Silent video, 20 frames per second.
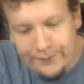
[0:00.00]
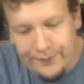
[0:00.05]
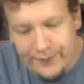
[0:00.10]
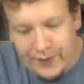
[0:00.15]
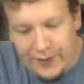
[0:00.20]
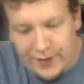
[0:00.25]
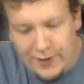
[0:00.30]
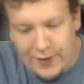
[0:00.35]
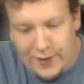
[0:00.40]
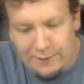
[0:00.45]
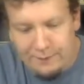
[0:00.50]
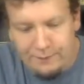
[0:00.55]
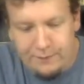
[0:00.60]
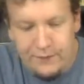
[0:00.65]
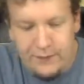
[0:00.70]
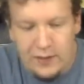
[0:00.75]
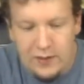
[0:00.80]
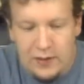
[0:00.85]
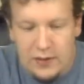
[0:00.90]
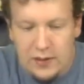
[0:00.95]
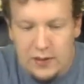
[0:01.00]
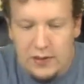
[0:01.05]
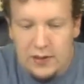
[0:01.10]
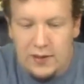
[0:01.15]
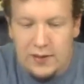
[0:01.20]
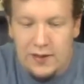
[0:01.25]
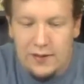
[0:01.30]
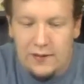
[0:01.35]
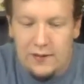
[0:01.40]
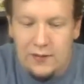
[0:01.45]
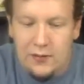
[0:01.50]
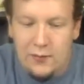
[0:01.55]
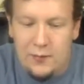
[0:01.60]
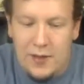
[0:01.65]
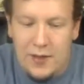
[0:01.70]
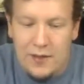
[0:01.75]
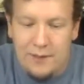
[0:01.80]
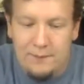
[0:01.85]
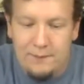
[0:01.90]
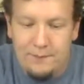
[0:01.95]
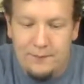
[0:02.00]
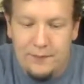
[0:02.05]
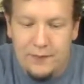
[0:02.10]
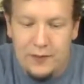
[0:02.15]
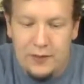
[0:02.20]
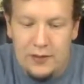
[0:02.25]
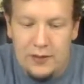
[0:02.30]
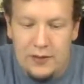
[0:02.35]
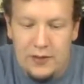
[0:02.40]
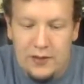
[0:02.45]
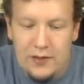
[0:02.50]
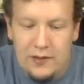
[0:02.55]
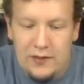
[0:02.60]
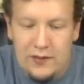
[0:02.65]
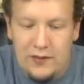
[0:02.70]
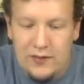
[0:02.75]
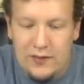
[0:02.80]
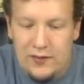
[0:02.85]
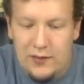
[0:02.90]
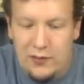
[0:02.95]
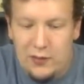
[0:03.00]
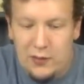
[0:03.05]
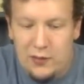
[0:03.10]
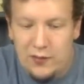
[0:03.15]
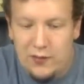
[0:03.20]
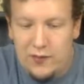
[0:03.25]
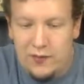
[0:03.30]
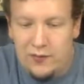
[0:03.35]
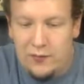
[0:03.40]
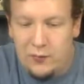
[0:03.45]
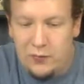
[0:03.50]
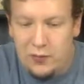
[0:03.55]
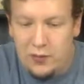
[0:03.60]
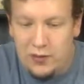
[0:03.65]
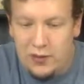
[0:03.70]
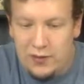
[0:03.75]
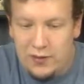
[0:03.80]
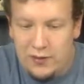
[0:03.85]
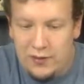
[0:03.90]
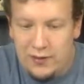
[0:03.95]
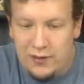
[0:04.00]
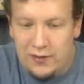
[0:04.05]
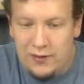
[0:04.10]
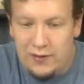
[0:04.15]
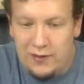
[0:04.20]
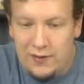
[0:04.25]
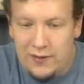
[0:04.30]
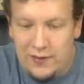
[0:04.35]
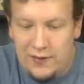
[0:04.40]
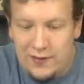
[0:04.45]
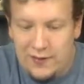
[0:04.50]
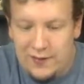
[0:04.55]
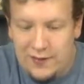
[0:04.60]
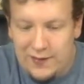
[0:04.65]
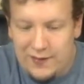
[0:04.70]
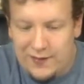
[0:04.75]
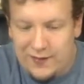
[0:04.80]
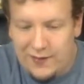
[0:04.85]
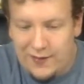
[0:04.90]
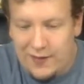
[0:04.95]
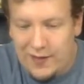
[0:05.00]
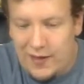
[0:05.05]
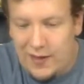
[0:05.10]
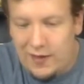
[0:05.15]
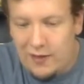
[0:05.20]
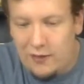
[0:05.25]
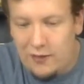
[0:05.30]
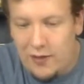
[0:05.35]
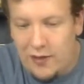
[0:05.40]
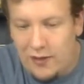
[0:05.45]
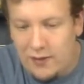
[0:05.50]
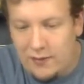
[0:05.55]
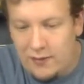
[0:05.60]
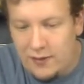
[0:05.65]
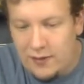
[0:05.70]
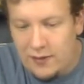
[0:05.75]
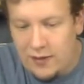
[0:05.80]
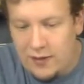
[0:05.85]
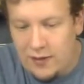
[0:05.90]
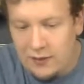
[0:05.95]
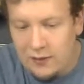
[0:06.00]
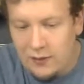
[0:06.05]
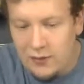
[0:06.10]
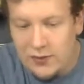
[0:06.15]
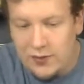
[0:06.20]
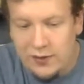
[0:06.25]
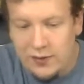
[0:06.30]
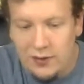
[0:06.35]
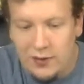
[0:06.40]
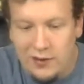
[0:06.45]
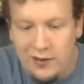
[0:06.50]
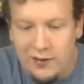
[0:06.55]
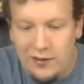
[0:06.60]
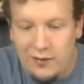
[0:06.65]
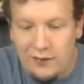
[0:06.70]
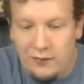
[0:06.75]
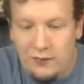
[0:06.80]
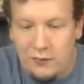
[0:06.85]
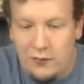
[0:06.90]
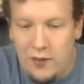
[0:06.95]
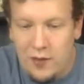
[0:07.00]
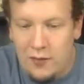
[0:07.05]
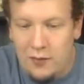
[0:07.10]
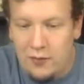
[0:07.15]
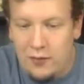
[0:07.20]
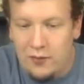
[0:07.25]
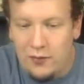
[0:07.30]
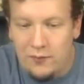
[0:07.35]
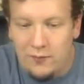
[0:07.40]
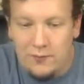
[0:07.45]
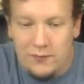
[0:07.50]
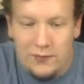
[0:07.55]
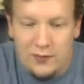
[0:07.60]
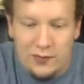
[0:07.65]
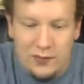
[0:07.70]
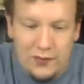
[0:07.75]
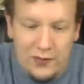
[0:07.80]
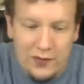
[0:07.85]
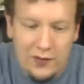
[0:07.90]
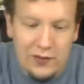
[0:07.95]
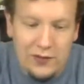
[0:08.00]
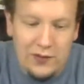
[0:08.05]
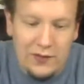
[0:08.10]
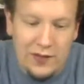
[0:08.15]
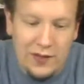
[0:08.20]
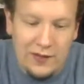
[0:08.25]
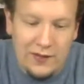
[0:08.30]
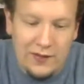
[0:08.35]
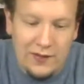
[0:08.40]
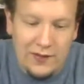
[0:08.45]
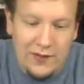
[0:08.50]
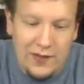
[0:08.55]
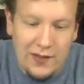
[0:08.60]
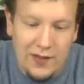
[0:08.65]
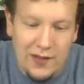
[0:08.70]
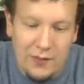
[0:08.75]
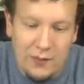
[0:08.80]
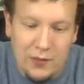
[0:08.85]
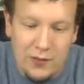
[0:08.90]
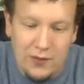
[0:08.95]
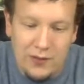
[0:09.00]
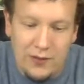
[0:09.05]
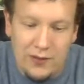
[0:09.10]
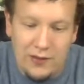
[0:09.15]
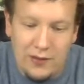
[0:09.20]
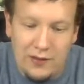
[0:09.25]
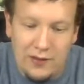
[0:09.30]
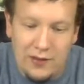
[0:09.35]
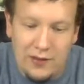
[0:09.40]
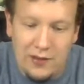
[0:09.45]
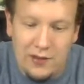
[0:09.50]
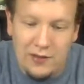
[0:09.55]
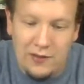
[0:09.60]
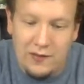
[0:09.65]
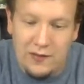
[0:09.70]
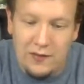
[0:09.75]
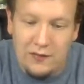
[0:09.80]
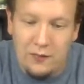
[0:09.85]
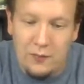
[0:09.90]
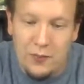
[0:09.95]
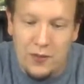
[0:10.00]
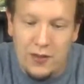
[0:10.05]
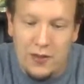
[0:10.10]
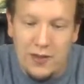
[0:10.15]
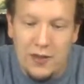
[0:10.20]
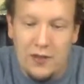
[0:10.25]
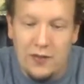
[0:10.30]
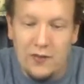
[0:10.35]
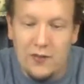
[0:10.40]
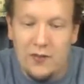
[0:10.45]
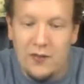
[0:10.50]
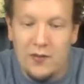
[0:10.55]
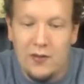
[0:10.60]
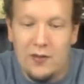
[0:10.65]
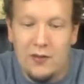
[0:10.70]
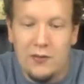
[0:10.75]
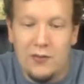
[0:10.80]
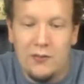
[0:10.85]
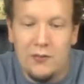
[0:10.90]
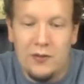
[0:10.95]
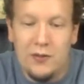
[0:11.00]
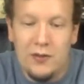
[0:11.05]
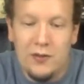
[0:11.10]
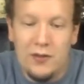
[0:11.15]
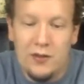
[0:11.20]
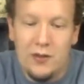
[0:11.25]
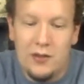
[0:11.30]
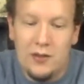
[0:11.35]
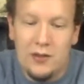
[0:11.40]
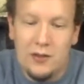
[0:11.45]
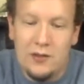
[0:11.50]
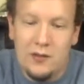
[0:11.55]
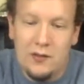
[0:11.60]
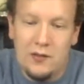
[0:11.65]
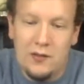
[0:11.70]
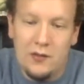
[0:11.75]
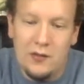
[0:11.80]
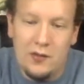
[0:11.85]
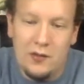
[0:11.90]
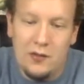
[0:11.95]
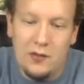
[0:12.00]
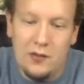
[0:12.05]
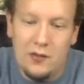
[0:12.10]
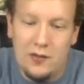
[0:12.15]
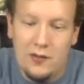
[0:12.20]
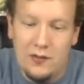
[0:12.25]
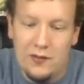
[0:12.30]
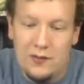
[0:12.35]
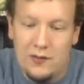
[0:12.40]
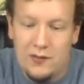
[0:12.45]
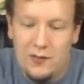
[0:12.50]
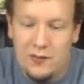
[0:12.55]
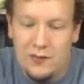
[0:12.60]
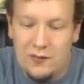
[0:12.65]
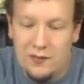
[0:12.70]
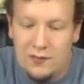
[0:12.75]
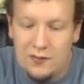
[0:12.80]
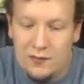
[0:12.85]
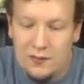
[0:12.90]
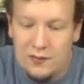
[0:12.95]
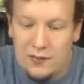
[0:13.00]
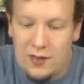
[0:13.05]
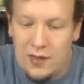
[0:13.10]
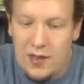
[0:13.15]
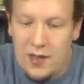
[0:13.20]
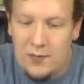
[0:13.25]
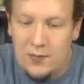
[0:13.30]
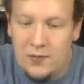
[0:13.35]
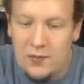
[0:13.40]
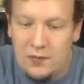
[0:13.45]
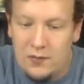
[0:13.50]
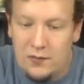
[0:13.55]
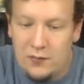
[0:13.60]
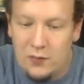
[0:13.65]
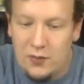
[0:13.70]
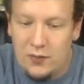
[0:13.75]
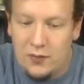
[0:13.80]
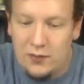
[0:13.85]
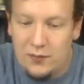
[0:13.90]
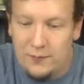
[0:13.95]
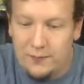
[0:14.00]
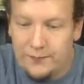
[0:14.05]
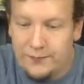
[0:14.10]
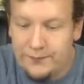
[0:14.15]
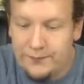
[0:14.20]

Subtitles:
Yeah, that's too bad. So this one is not great. I kind of wish I'd gone a different route with her. It looks like she's got the same articulation as everybody else, though. So there's options with her.